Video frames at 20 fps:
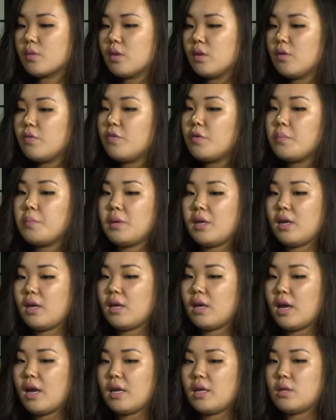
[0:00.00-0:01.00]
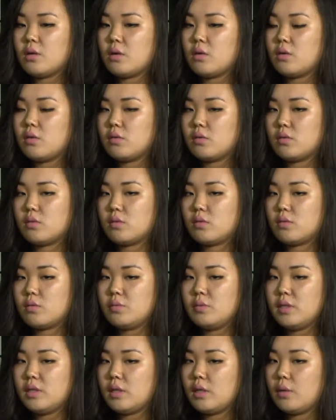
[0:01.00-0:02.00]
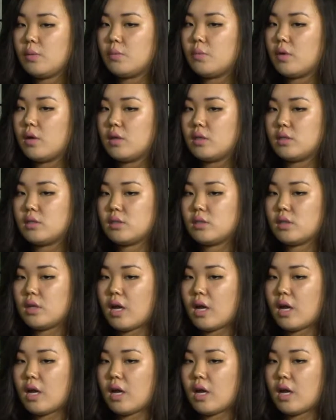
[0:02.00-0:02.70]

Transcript: For me, I don't really want